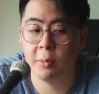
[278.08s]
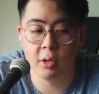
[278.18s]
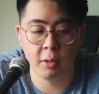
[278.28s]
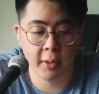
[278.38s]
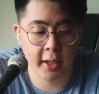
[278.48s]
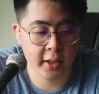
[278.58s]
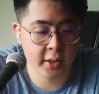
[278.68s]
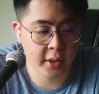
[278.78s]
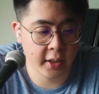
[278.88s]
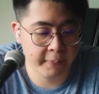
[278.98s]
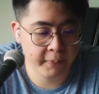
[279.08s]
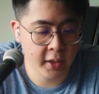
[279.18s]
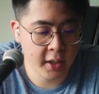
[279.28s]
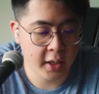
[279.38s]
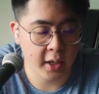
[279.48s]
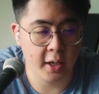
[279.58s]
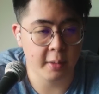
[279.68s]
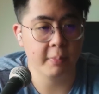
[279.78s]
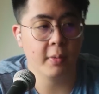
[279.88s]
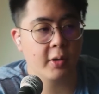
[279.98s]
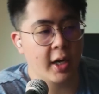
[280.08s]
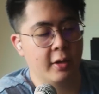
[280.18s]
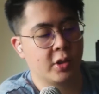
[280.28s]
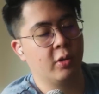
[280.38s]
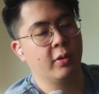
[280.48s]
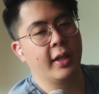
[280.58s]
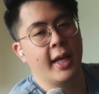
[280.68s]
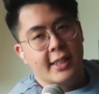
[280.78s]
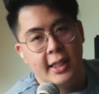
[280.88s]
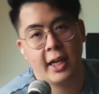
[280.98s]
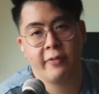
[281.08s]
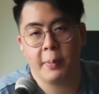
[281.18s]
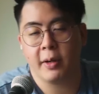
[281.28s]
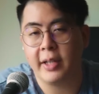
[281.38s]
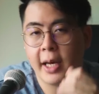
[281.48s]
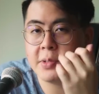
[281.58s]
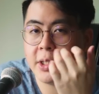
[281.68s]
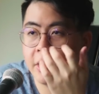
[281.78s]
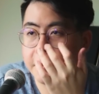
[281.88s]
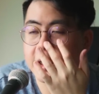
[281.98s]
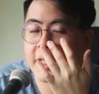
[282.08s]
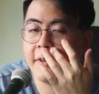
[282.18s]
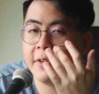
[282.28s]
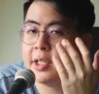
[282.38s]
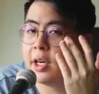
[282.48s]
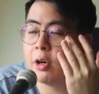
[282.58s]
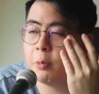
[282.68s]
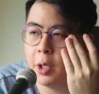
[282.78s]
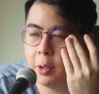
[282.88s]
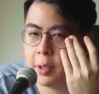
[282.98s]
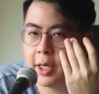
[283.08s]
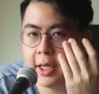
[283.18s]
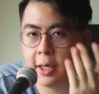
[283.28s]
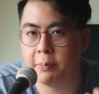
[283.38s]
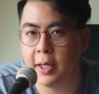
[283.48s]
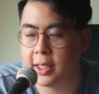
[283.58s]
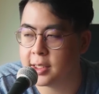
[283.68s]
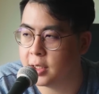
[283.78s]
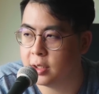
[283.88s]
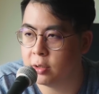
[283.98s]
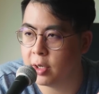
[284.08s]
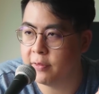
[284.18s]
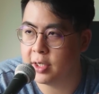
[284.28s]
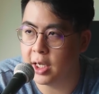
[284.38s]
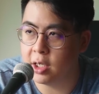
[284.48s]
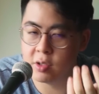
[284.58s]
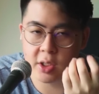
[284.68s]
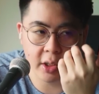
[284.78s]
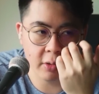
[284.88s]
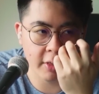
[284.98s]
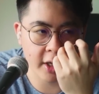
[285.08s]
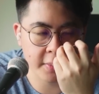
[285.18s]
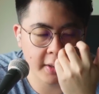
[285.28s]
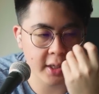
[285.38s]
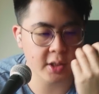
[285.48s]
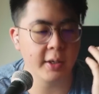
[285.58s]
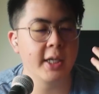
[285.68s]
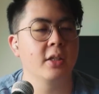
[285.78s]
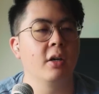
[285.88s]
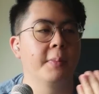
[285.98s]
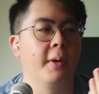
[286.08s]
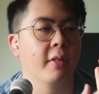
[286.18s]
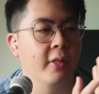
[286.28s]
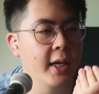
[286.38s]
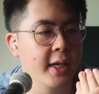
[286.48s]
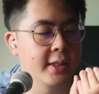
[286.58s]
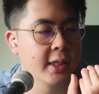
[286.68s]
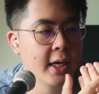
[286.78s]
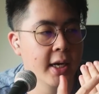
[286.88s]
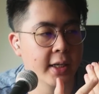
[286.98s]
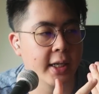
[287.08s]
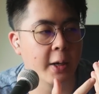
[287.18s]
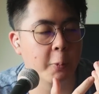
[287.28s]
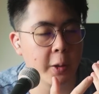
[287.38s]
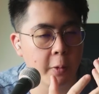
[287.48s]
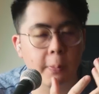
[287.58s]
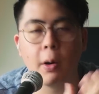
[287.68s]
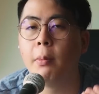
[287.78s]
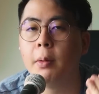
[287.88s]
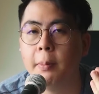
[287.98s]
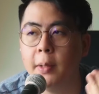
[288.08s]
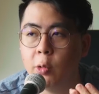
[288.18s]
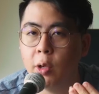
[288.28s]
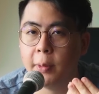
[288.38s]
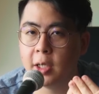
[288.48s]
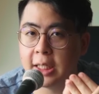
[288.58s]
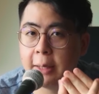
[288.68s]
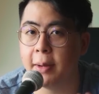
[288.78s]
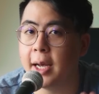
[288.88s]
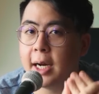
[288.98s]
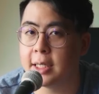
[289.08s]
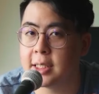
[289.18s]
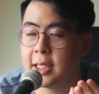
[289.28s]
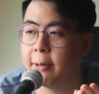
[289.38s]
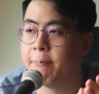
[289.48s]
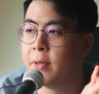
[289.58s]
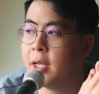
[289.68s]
Small talk, big ideas, yeah. Okay, so that's enough about the MCO, because every darn week we're getting updates, and every day you see new things about it. So let's talk about things that we will probably be doing, because like Ming Han said,